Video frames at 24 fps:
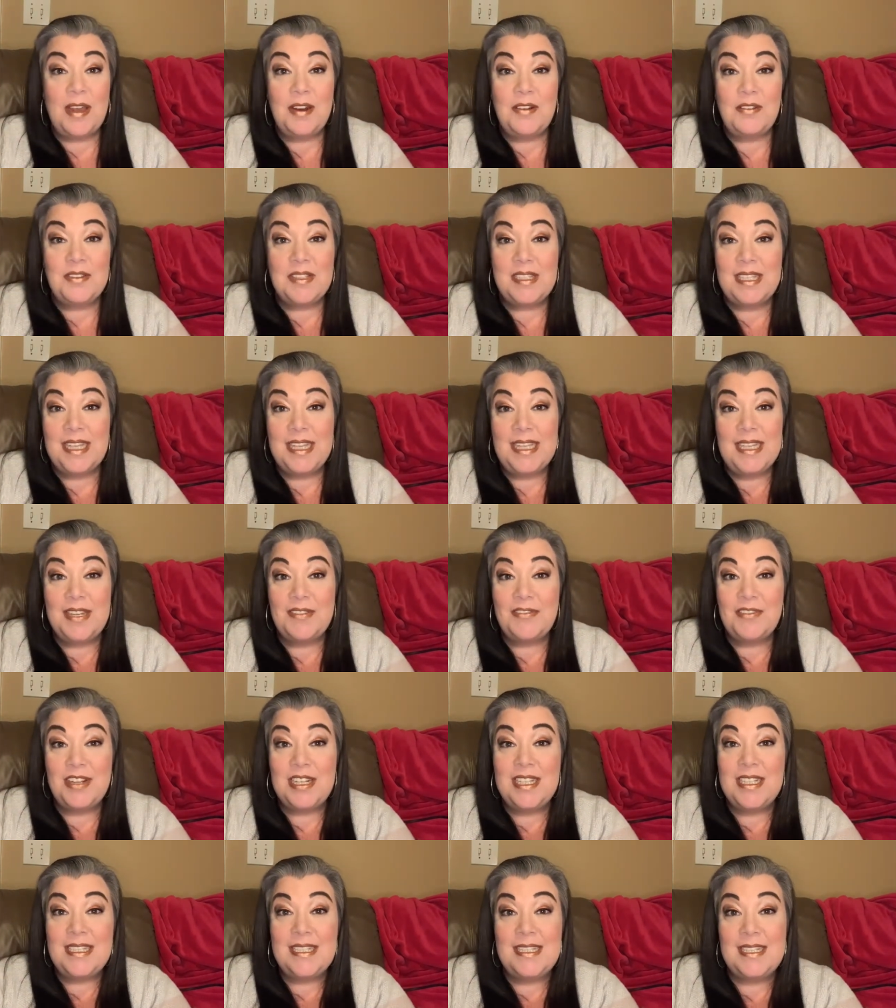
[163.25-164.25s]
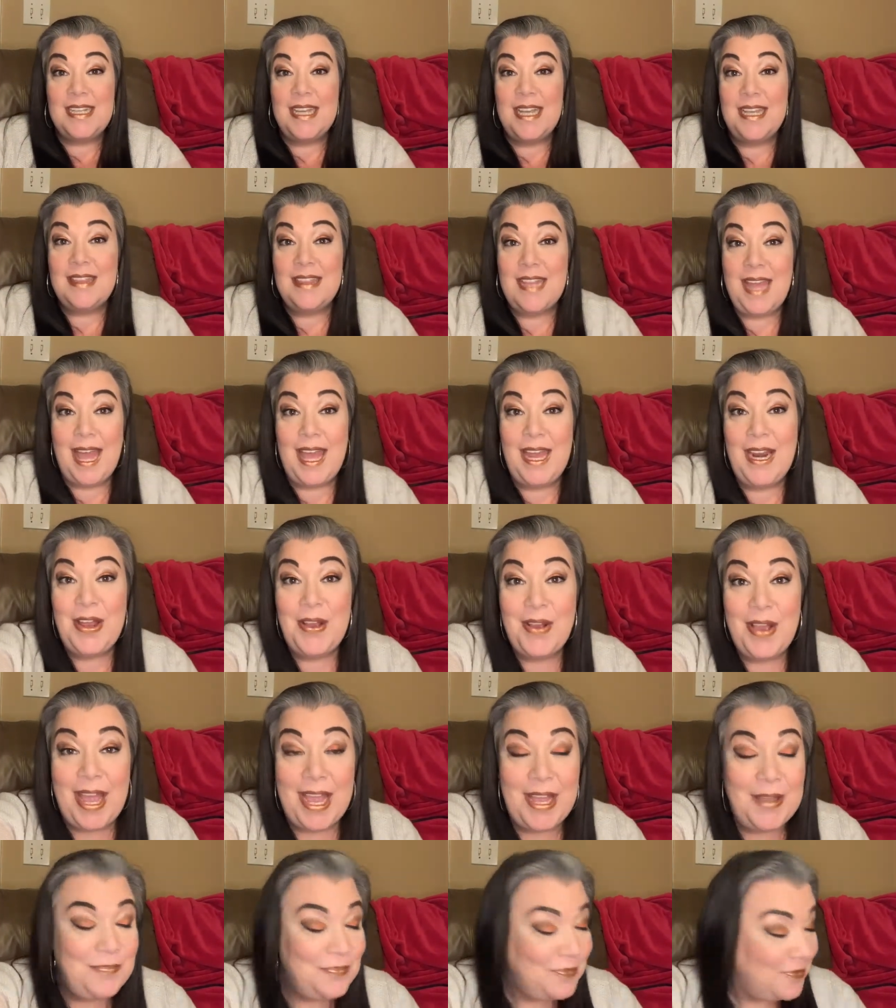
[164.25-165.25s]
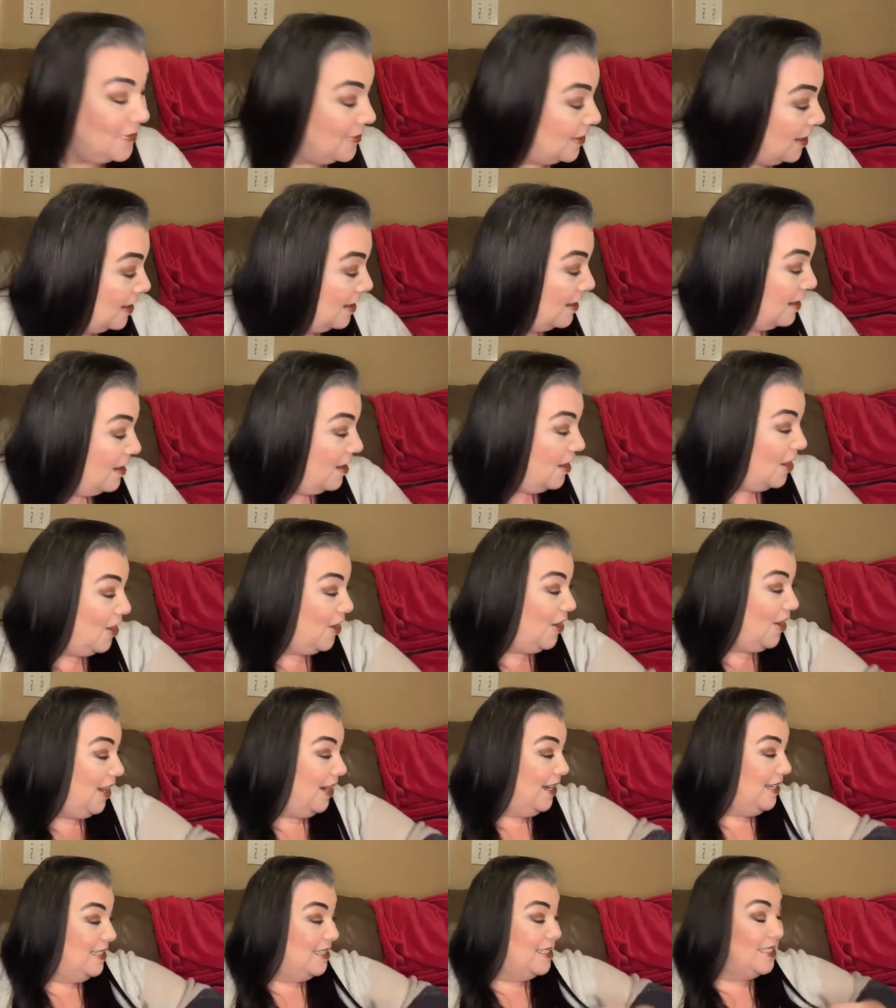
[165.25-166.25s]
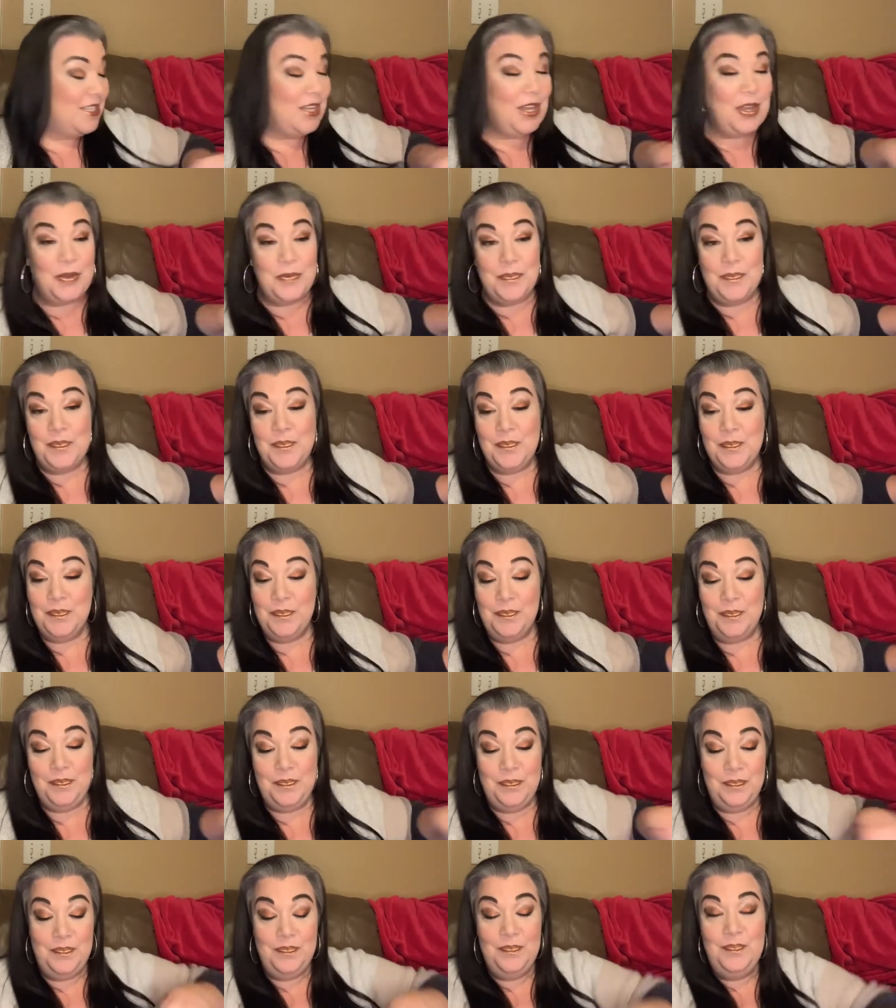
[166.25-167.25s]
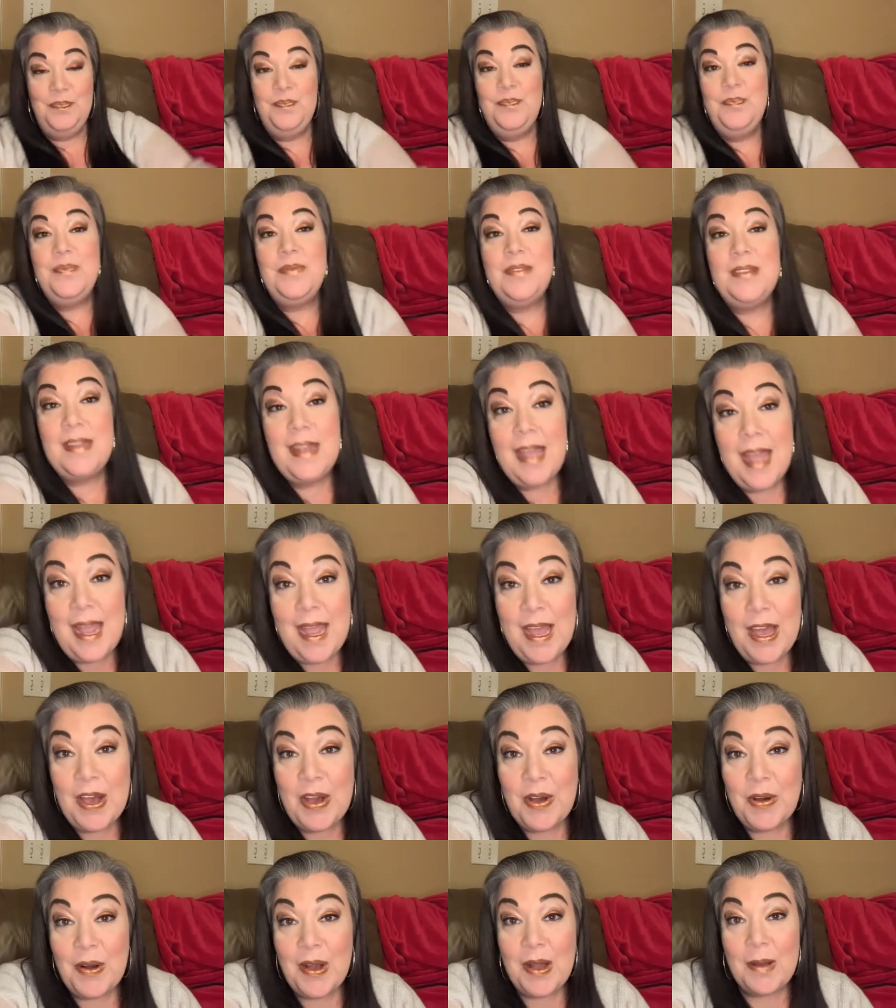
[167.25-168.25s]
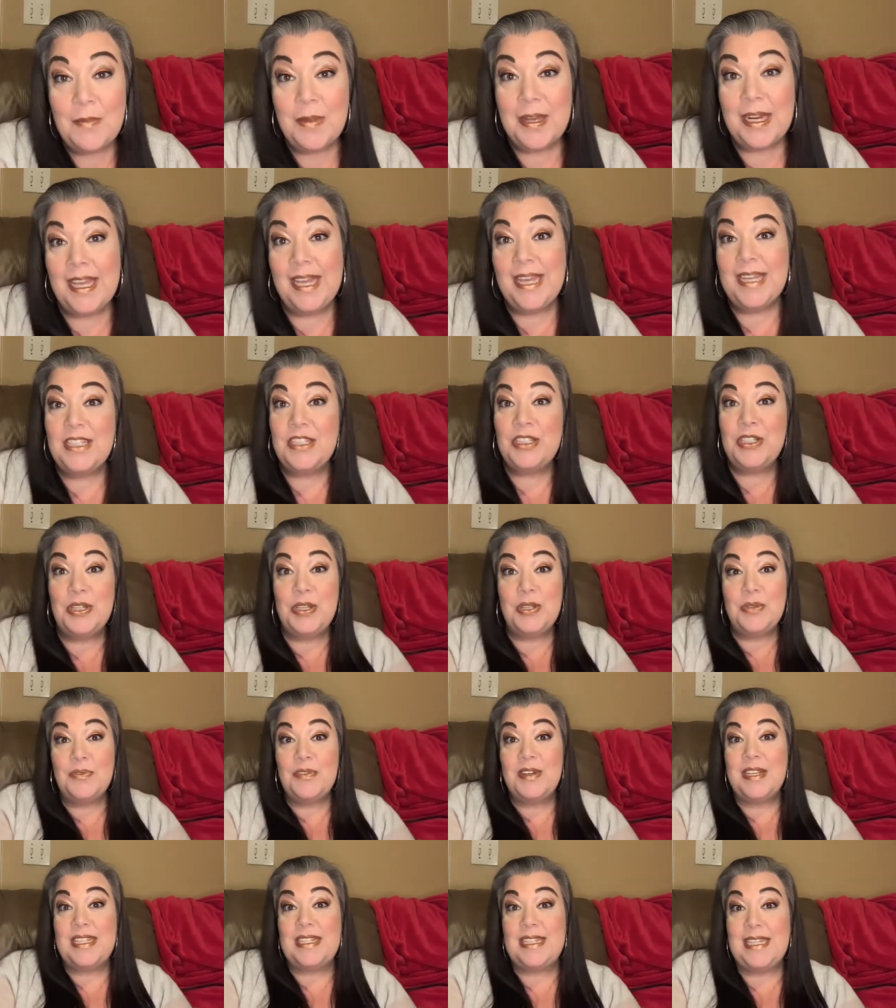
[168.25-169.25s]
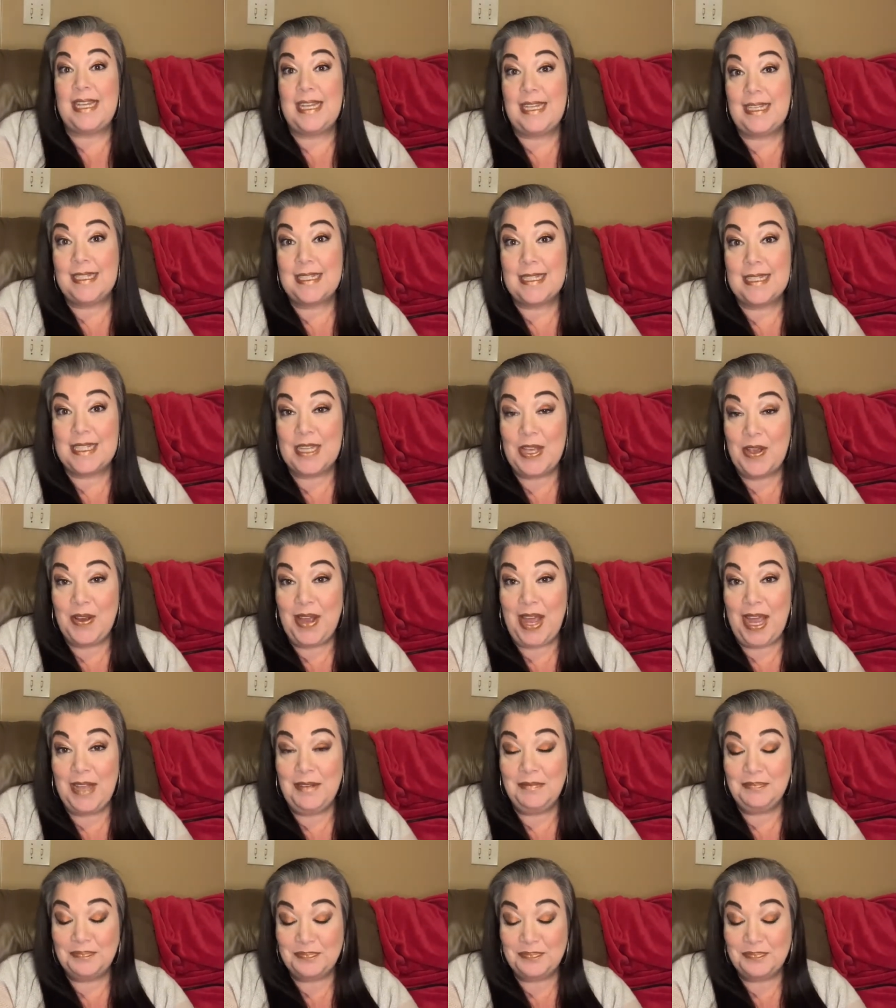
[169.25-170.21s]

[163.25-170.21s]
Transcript: I don't see a difference in that, okay? All right, so now I'm gonna get to the receipts, okay?